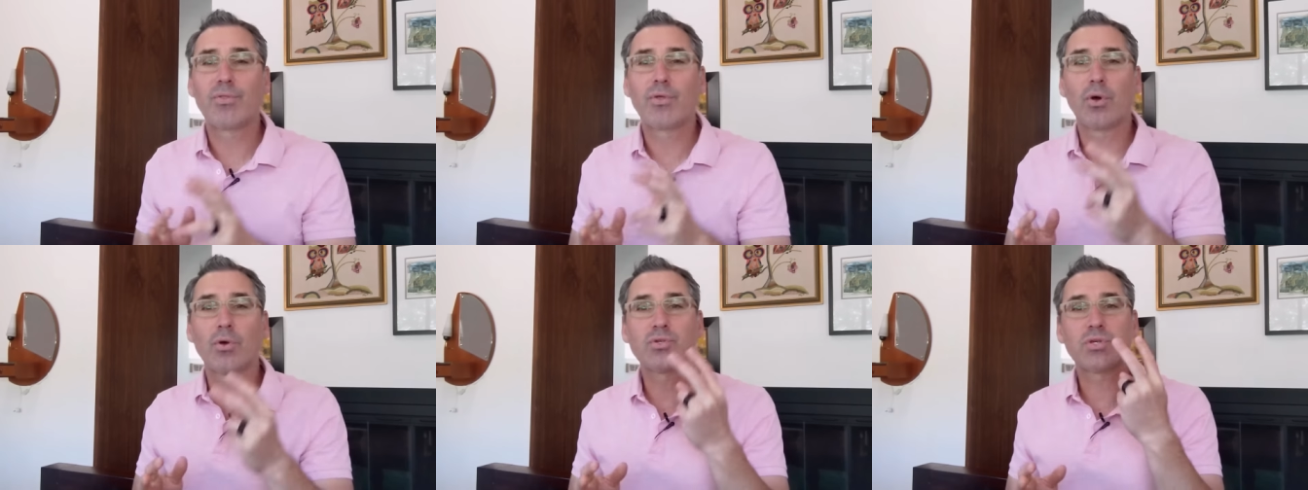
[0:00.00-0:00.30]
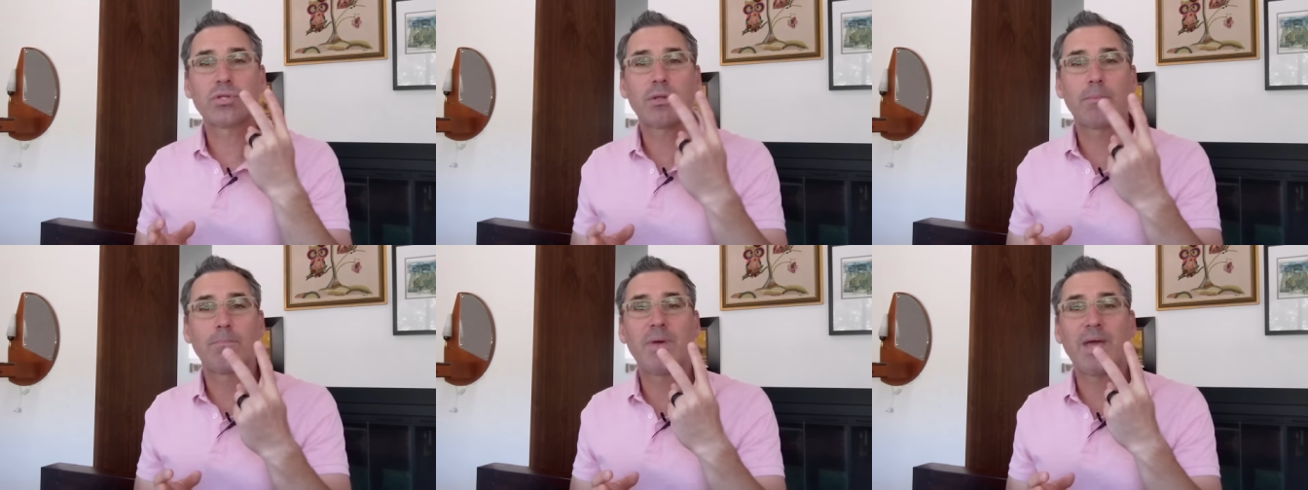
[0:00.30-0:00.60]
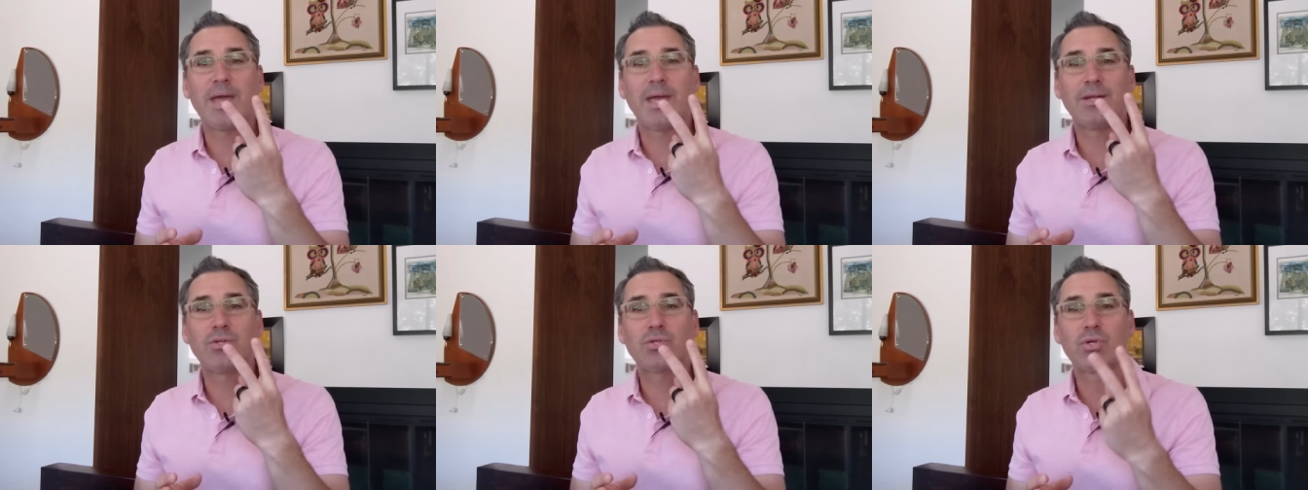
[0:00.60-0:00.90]
But those are the
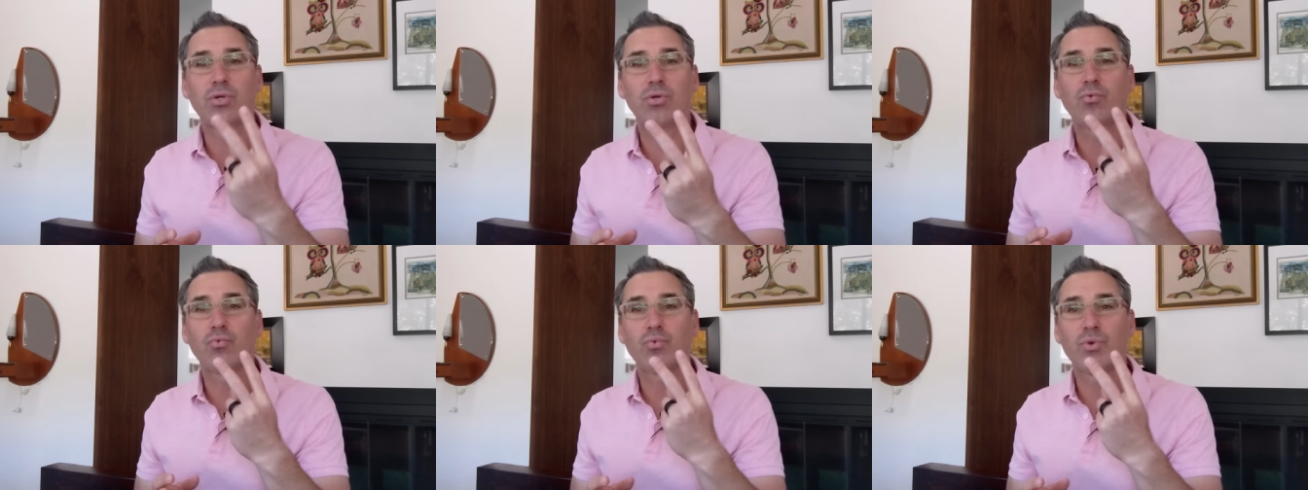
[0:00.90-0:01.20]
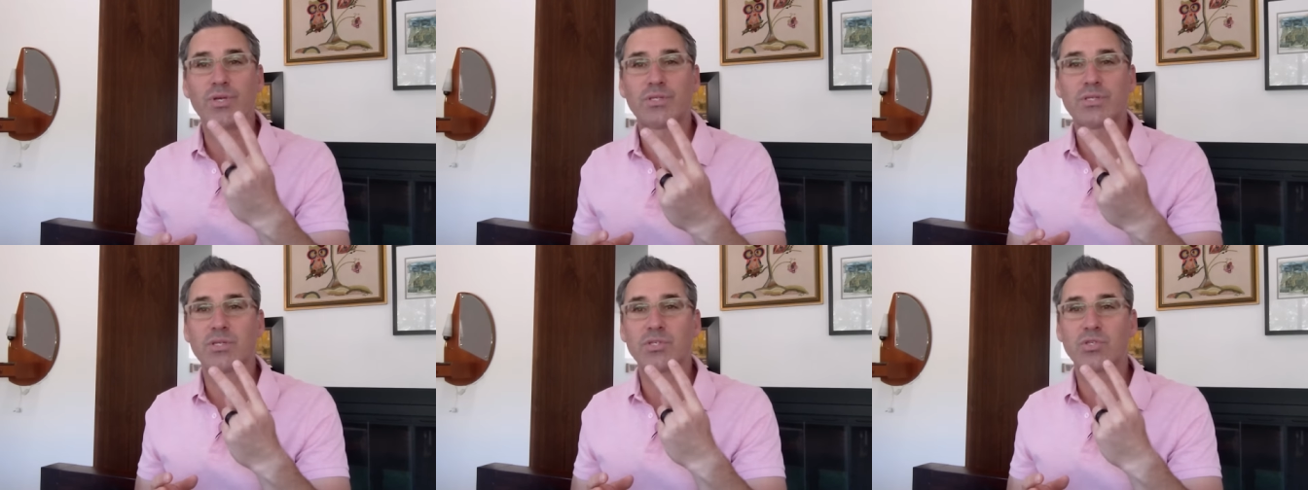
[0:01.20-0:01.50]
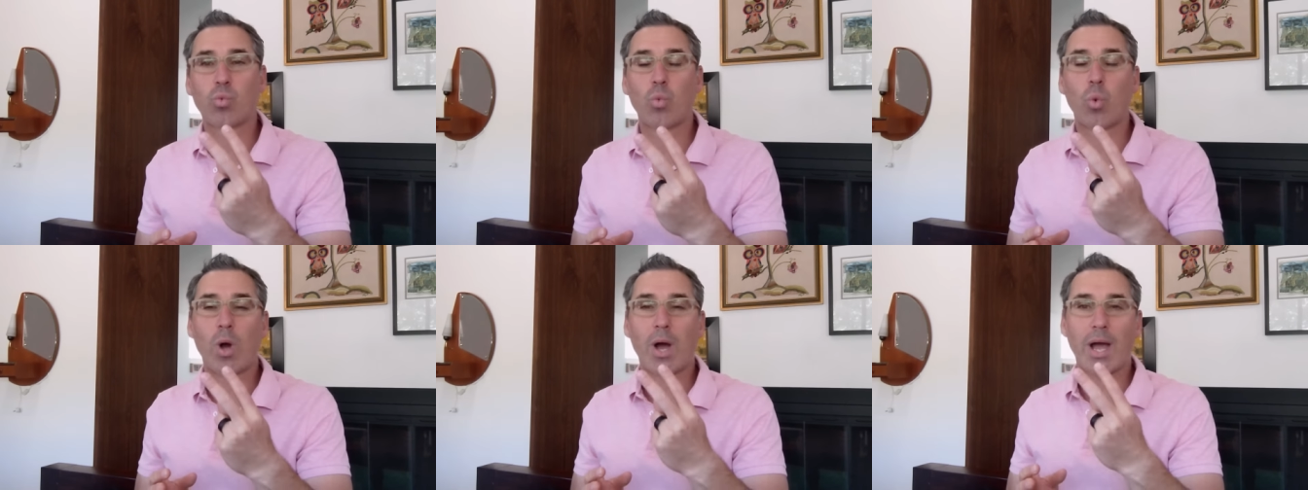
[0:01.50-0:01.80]
main two
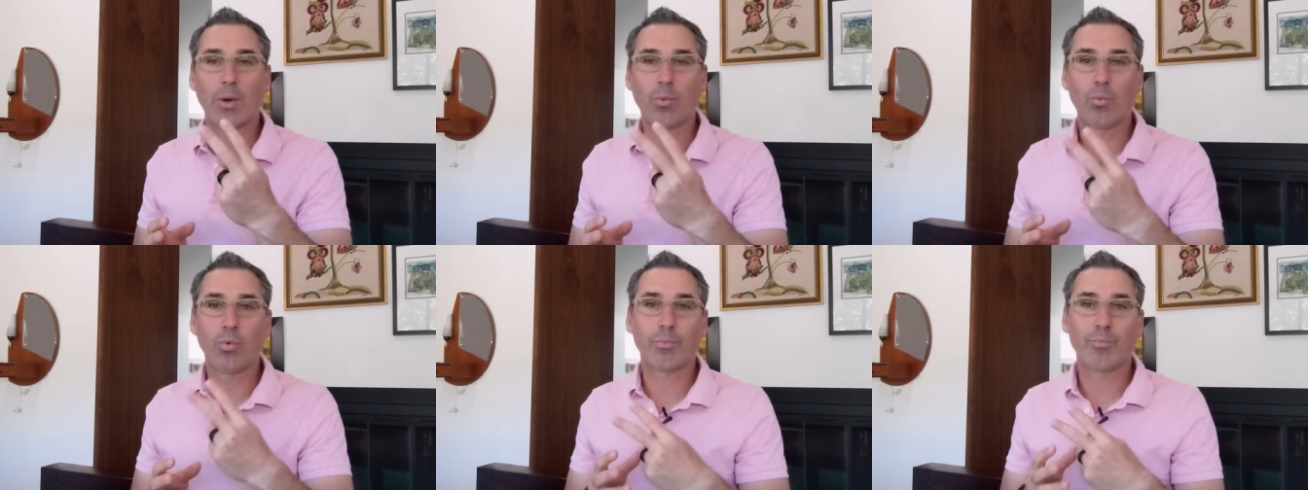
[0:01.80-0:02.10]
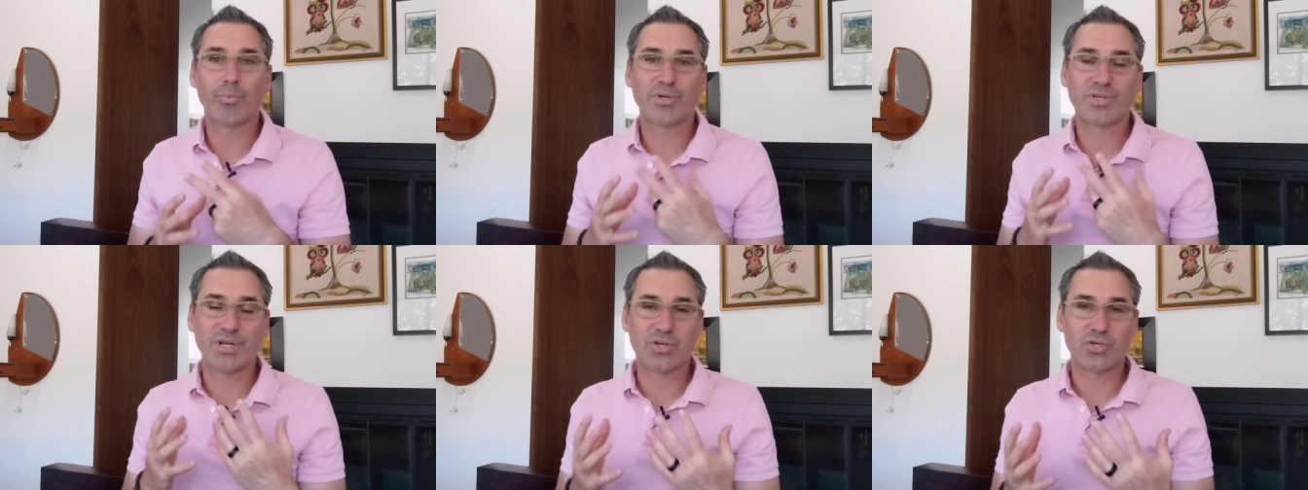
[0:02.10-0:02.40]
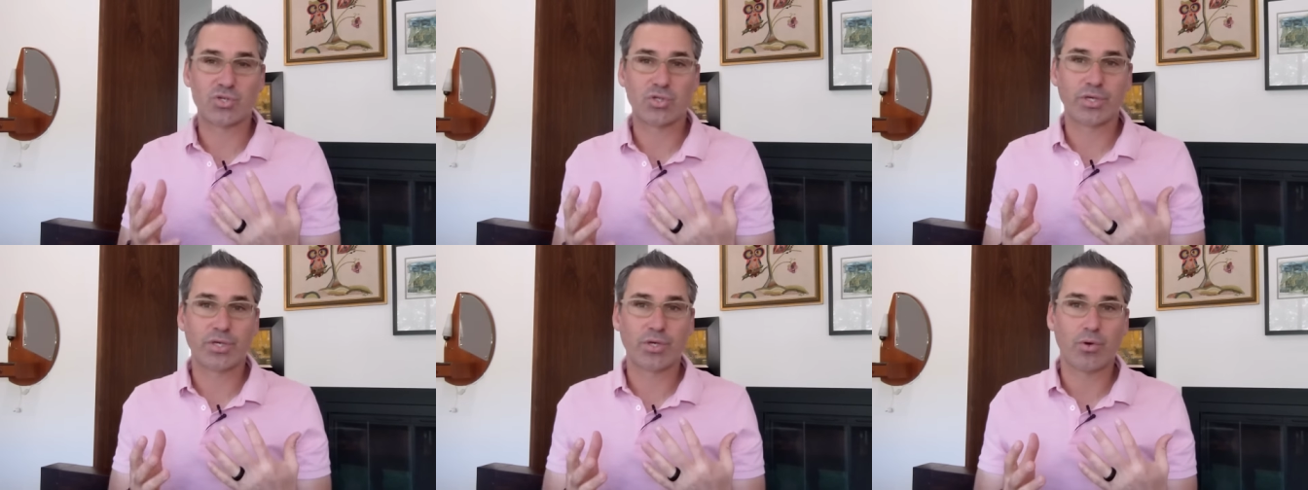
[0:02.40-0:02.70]
reasons why we're
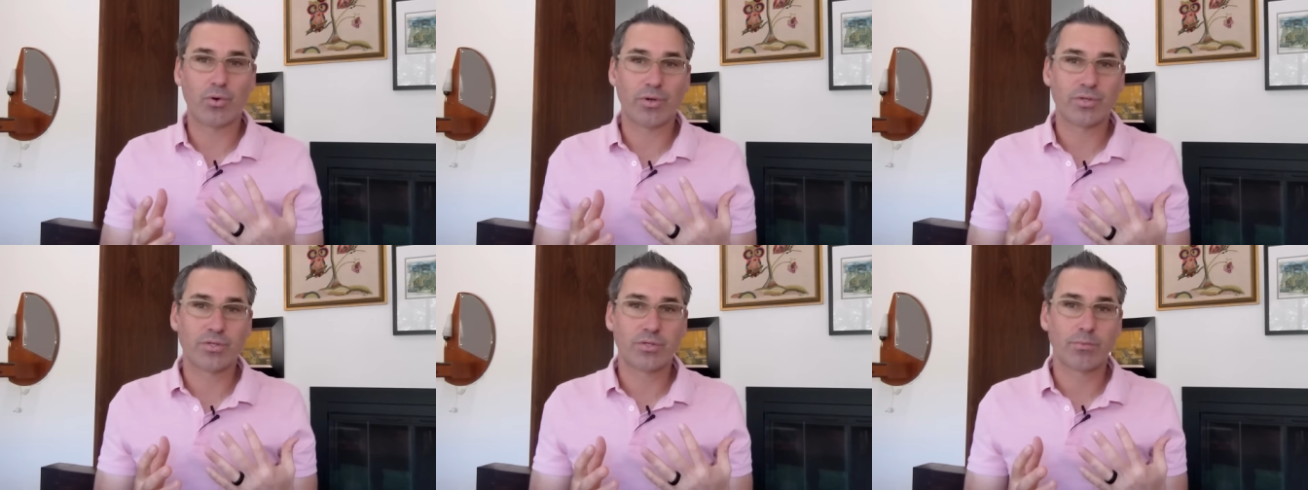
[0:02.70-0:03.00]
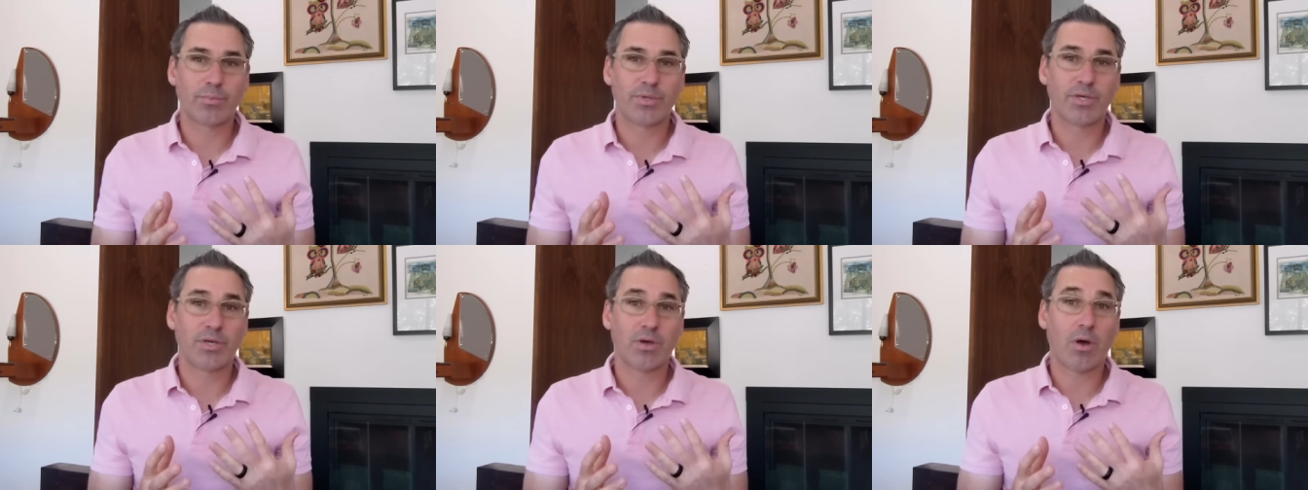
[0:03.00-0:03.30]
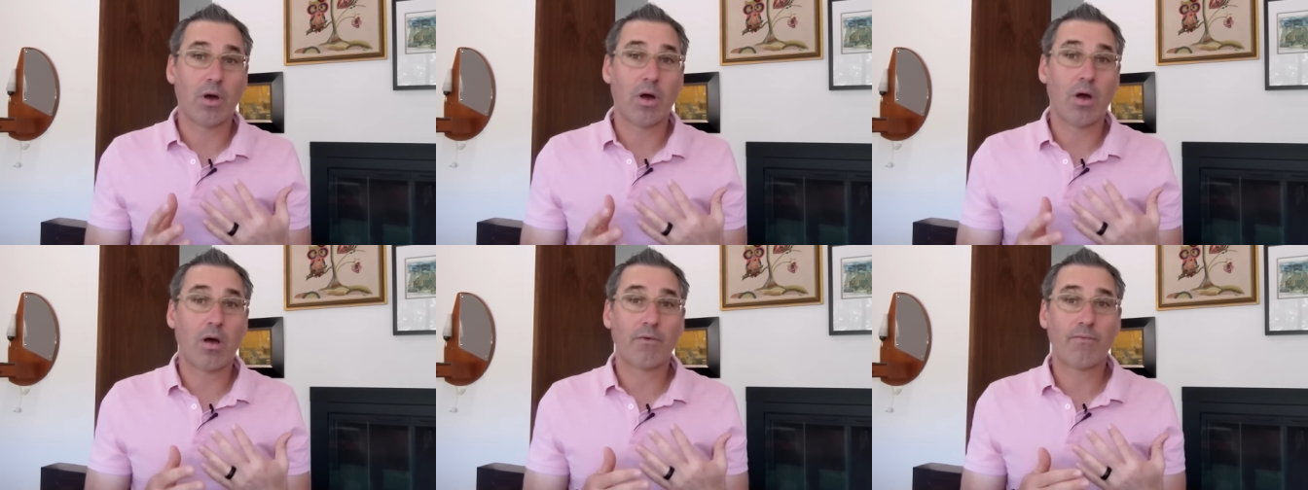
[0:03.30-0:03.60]
potentially going to
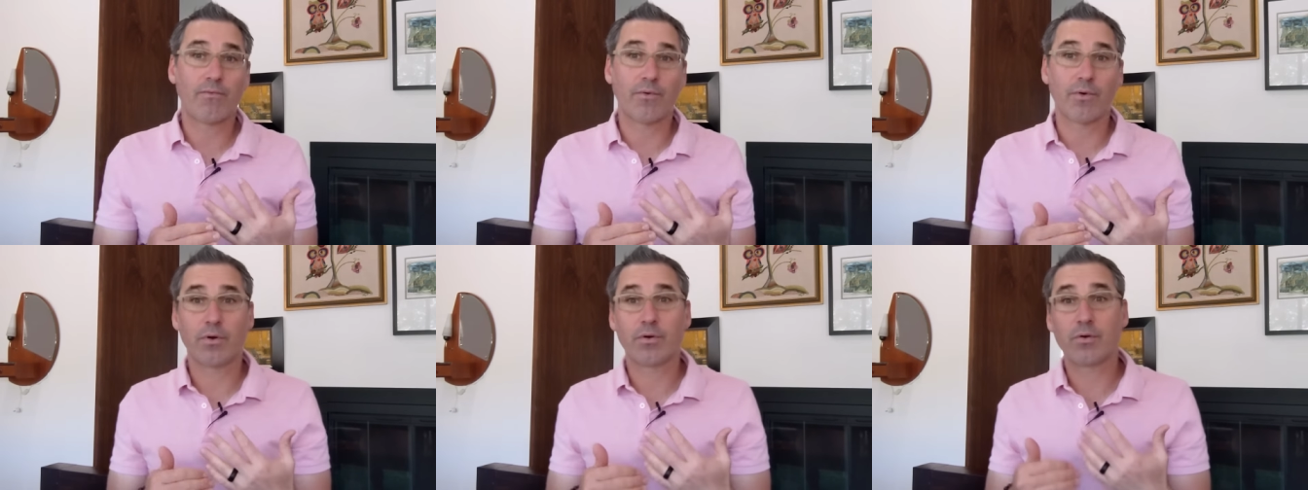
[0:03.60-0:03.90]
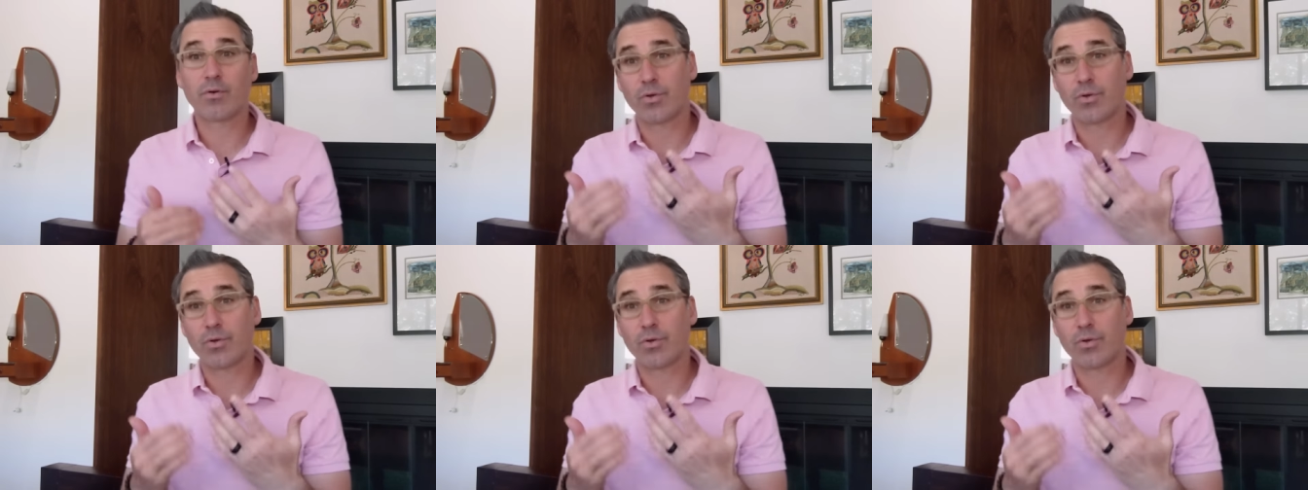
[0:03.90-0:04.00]
be offered,